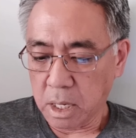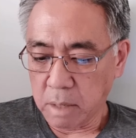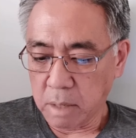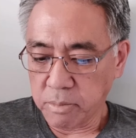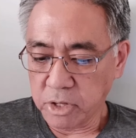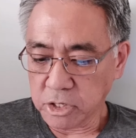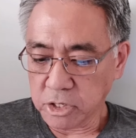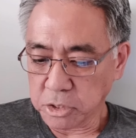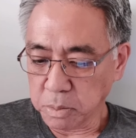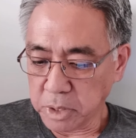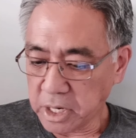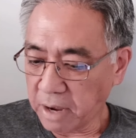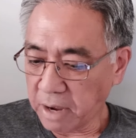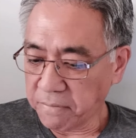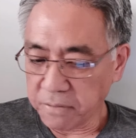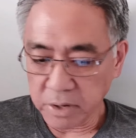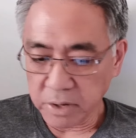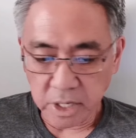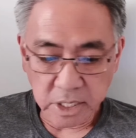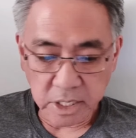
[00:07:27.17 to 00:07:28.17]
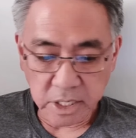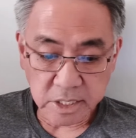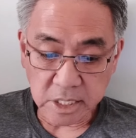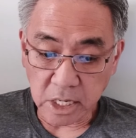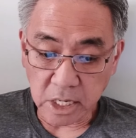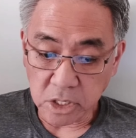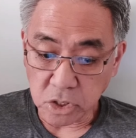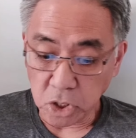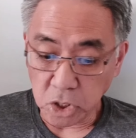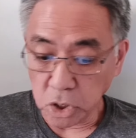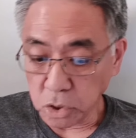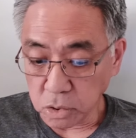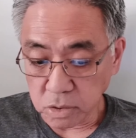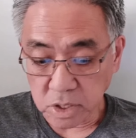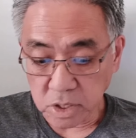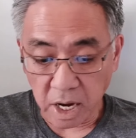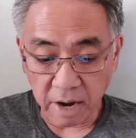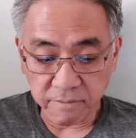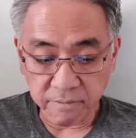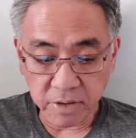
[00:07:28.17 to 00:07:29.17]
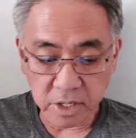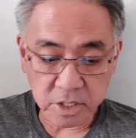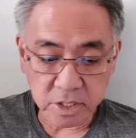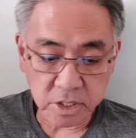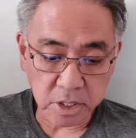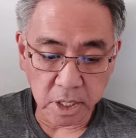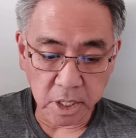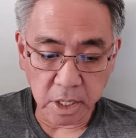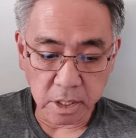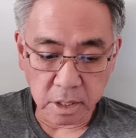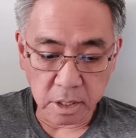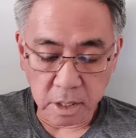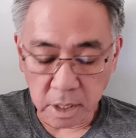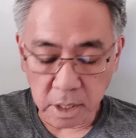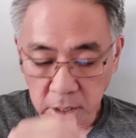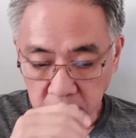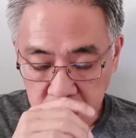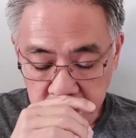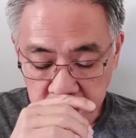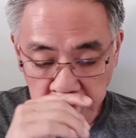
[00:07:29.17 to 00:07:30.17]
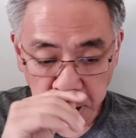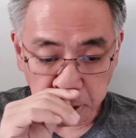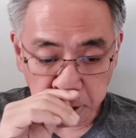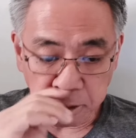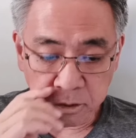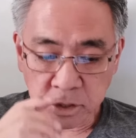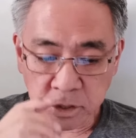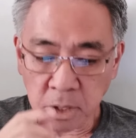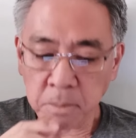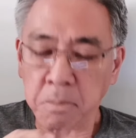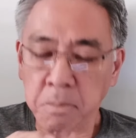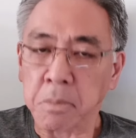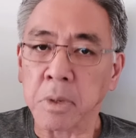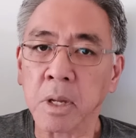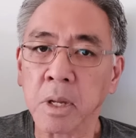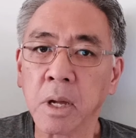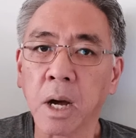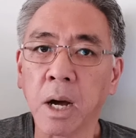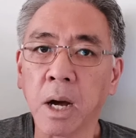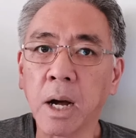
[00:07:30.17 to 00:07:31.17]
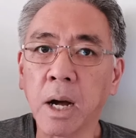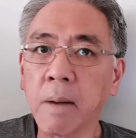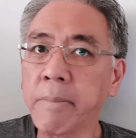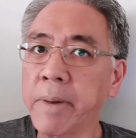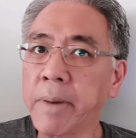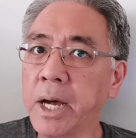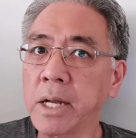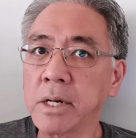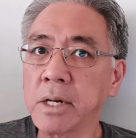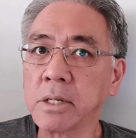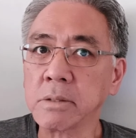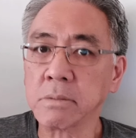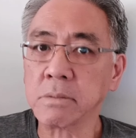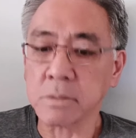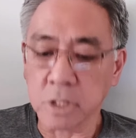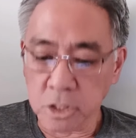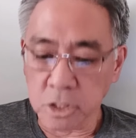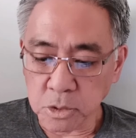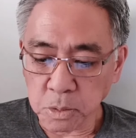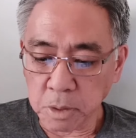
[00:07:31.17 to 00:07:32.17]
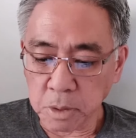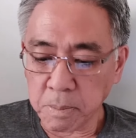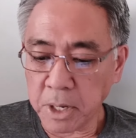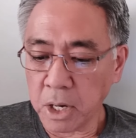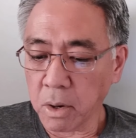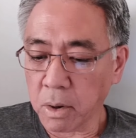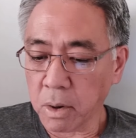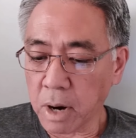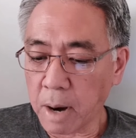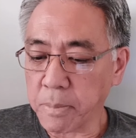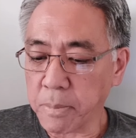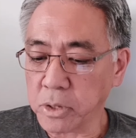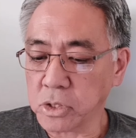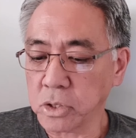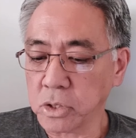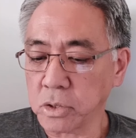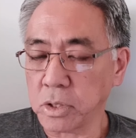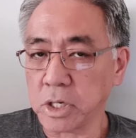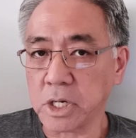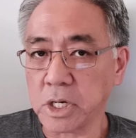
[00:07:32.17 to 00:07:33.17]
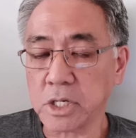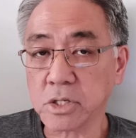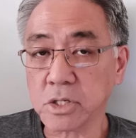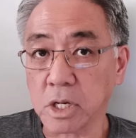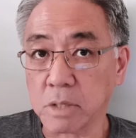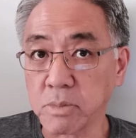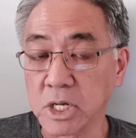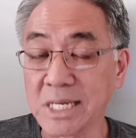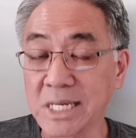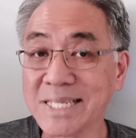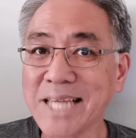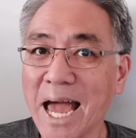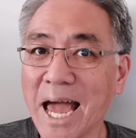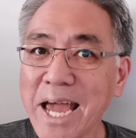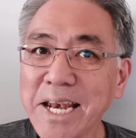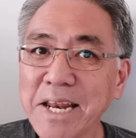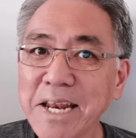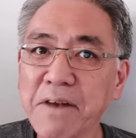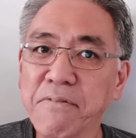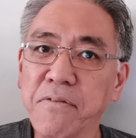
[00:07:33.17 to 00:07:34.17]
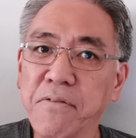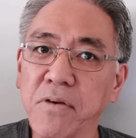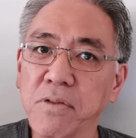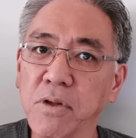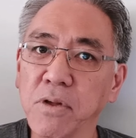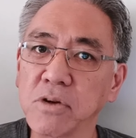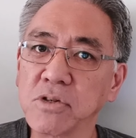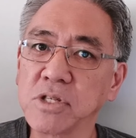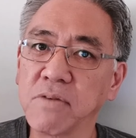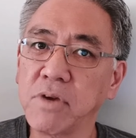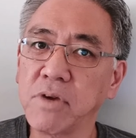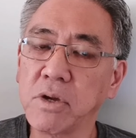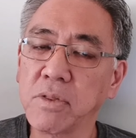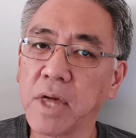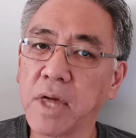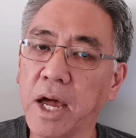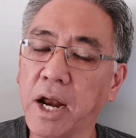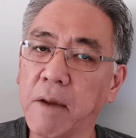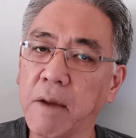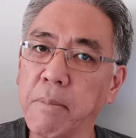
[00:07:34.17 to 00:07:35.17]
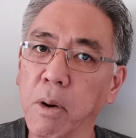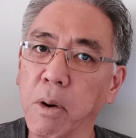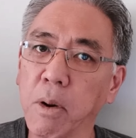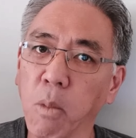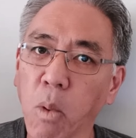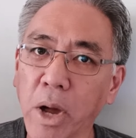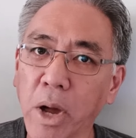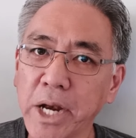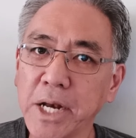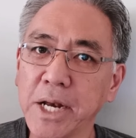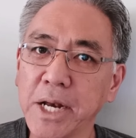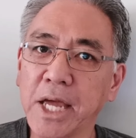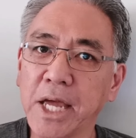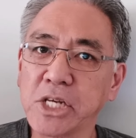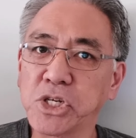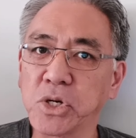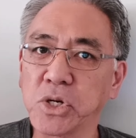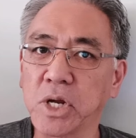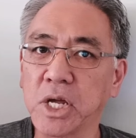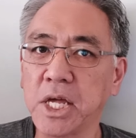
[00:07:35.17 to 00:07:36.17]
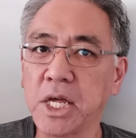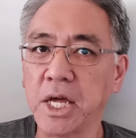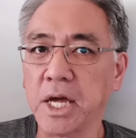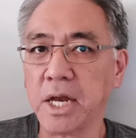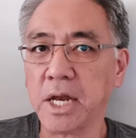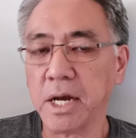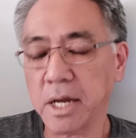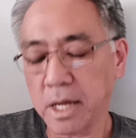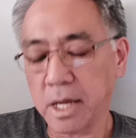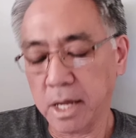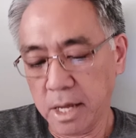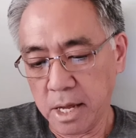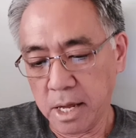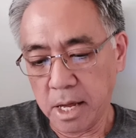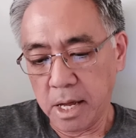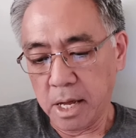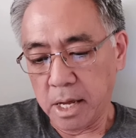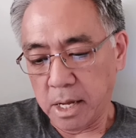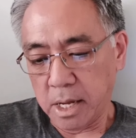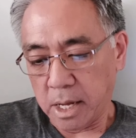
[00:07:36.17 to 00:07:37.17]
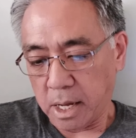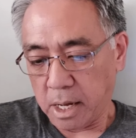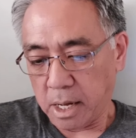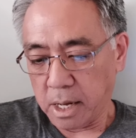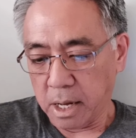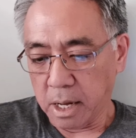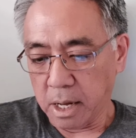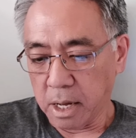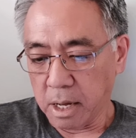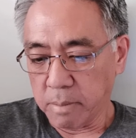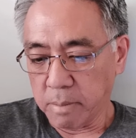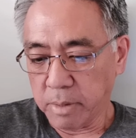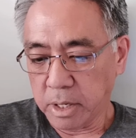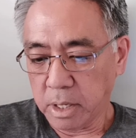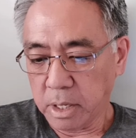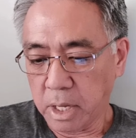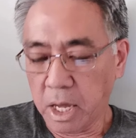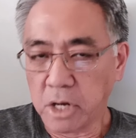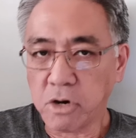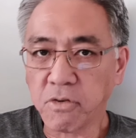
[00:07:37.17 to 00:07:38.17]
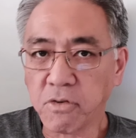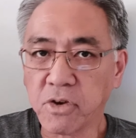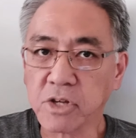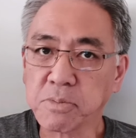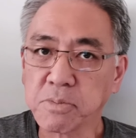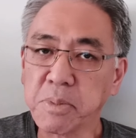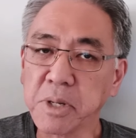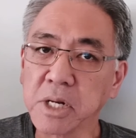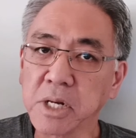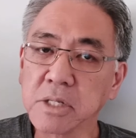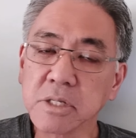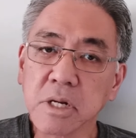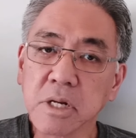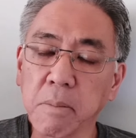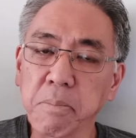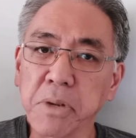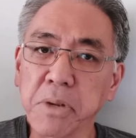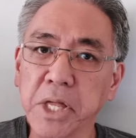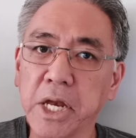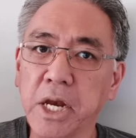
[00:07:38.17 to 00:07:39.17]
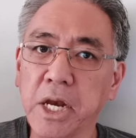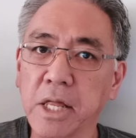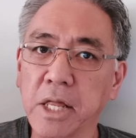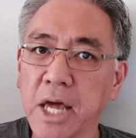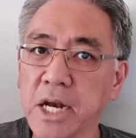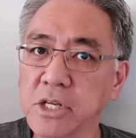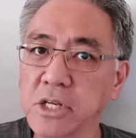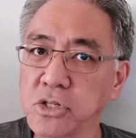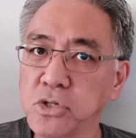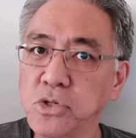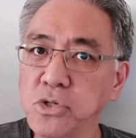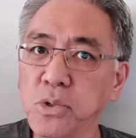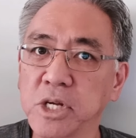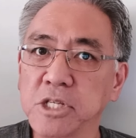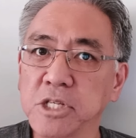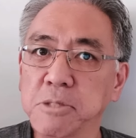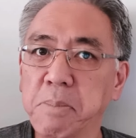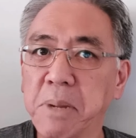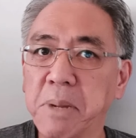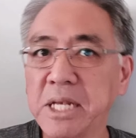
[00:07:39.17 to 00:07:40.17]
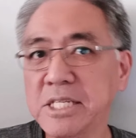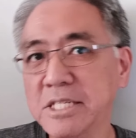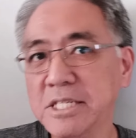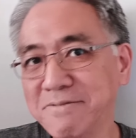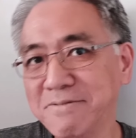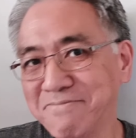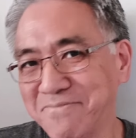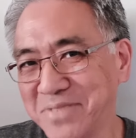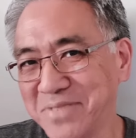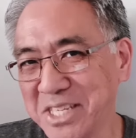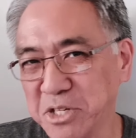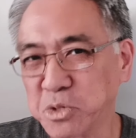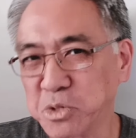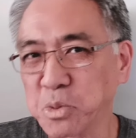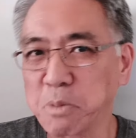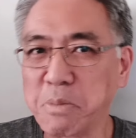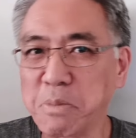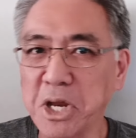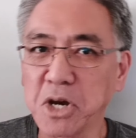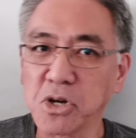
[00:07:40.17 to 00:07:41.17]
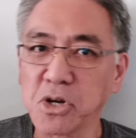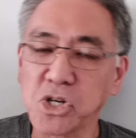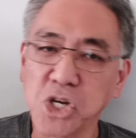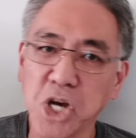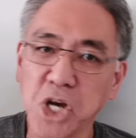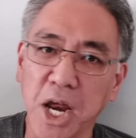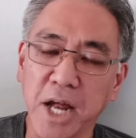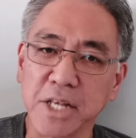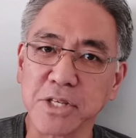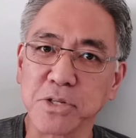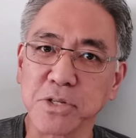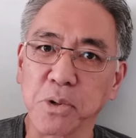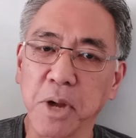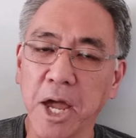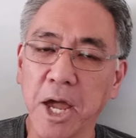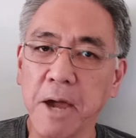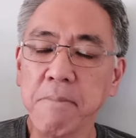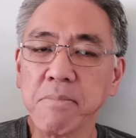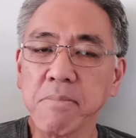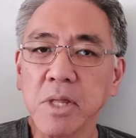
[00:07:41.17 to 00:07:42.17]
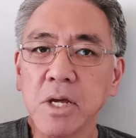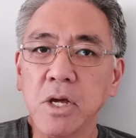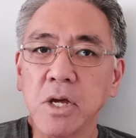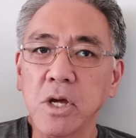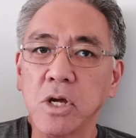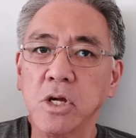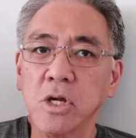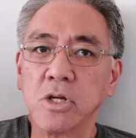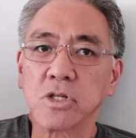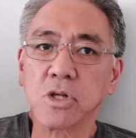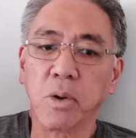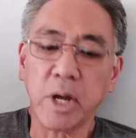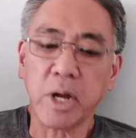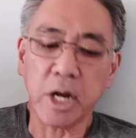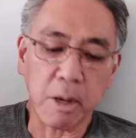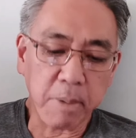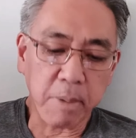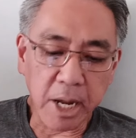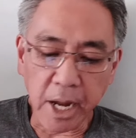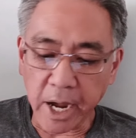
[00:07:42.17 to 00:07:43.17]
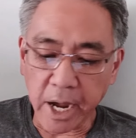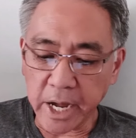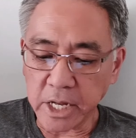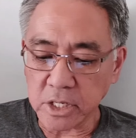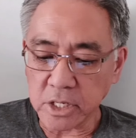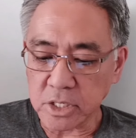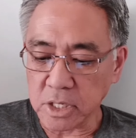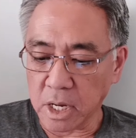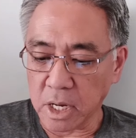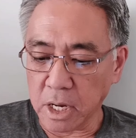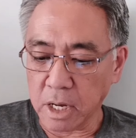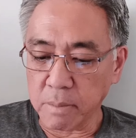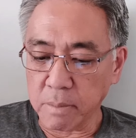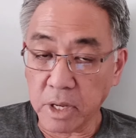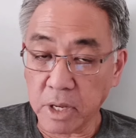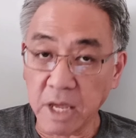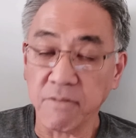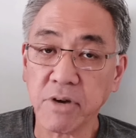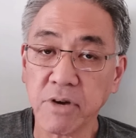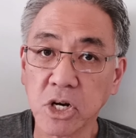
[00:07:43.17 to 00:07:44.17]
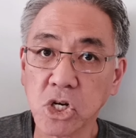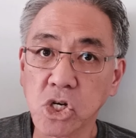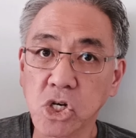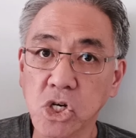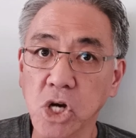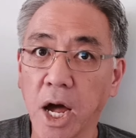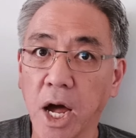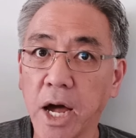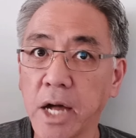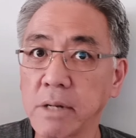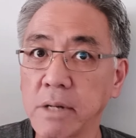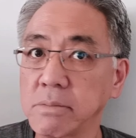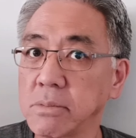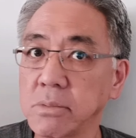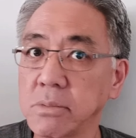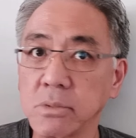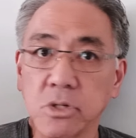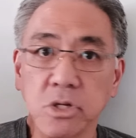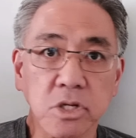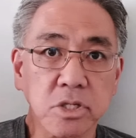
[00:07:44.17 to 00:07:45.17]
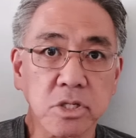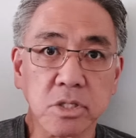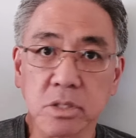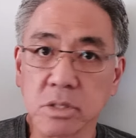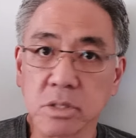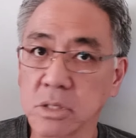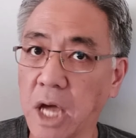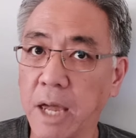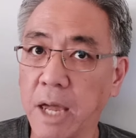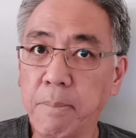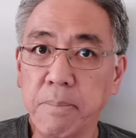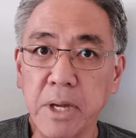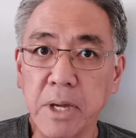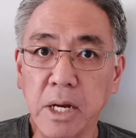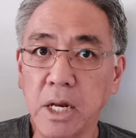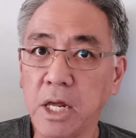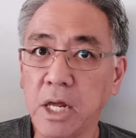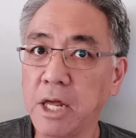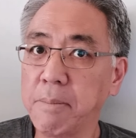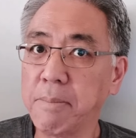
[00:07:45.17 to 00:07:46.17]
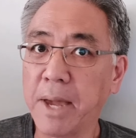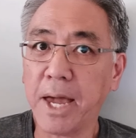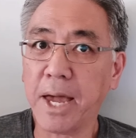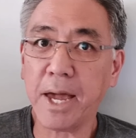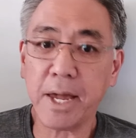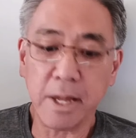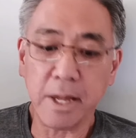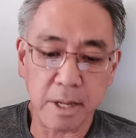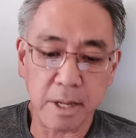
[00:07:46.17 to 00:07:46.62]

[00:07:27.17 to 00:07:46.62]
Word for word: This one definitely says used. Obviously, it looks used, but this would be your opportunity. So I'm excited for those of you that have been wanting to get your kit and you've just been complaining that it's too expensive. This would be your chance, okay? So anyway, guys, give it a shot. Just type in eBay,